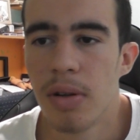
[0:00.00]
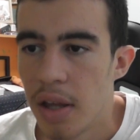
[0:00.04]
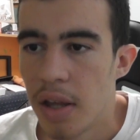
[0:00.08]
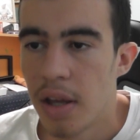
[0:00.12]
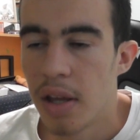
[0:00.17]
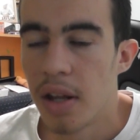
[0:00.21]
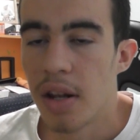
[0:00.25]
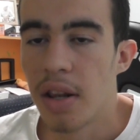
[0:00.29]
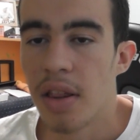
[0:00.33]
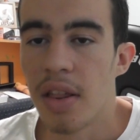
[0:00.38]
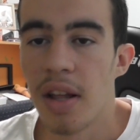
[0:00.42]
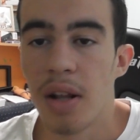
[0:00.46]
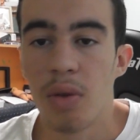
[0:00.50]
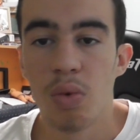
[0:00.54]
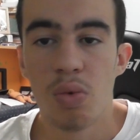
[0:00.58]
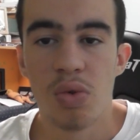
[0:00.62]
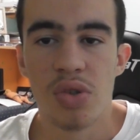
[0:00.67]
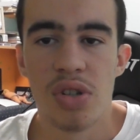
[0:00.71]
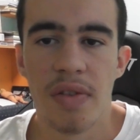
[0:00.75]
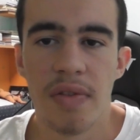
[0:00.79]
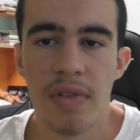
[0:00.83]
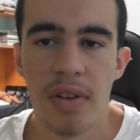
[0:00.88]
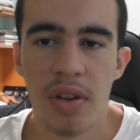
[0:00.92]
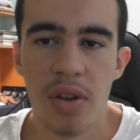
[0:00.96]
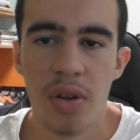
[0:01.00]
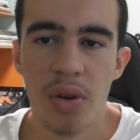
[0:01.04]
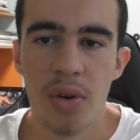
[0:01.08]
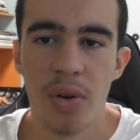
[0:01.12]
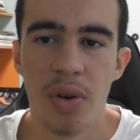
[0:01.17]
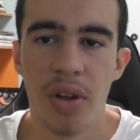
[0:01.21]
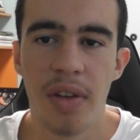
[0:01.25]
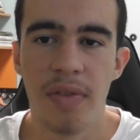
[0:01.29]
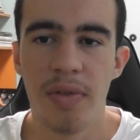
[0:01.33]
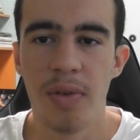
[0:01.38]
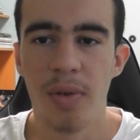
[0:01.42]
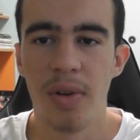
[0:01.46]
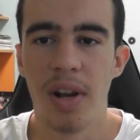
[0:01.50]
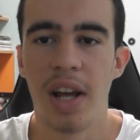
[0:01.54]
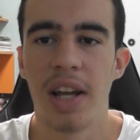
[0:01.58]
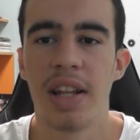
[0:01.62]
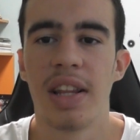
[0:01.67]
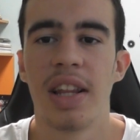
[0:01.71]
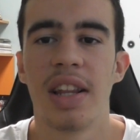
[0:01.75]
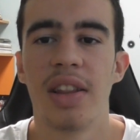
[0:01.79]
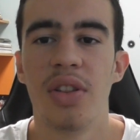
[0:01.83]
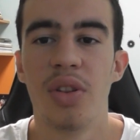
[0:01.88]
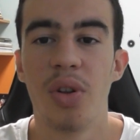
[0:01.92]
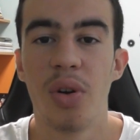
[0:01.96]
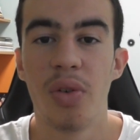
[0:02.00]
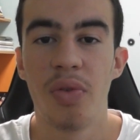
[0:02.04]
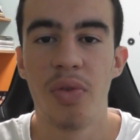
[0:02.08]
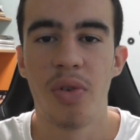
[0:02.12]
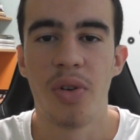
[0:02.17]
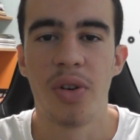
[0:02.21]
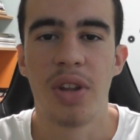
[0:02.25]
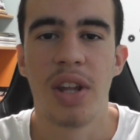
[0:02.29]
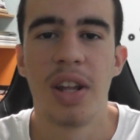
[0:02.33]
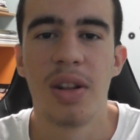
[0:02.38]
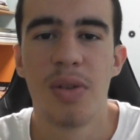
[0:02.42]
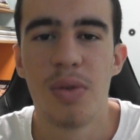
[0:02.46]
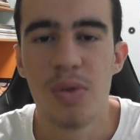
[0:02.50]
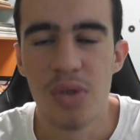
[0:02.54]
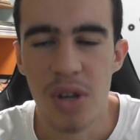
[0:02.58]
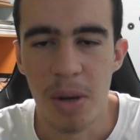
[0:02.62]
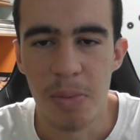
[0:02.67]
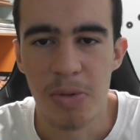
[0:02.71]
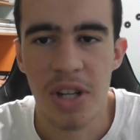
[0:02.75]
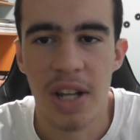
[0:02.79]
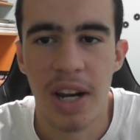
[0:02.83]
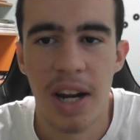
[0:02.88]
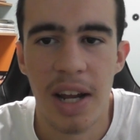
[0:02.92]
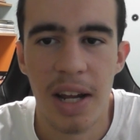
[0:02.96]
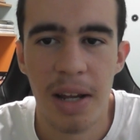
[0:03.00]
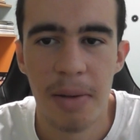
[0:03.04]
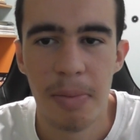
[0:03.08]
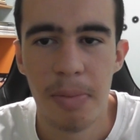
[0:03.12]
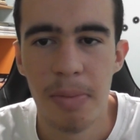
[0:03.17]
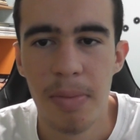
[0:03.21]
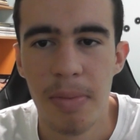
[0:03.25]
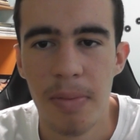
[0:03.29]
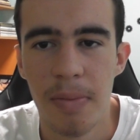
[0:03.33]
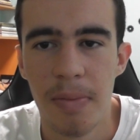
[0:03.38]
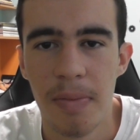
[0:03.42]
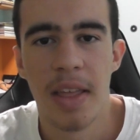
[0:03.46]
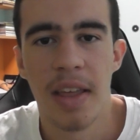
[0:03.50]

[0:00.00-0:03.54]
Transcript: And that was the video. If you liked it, don't forget to subscribe.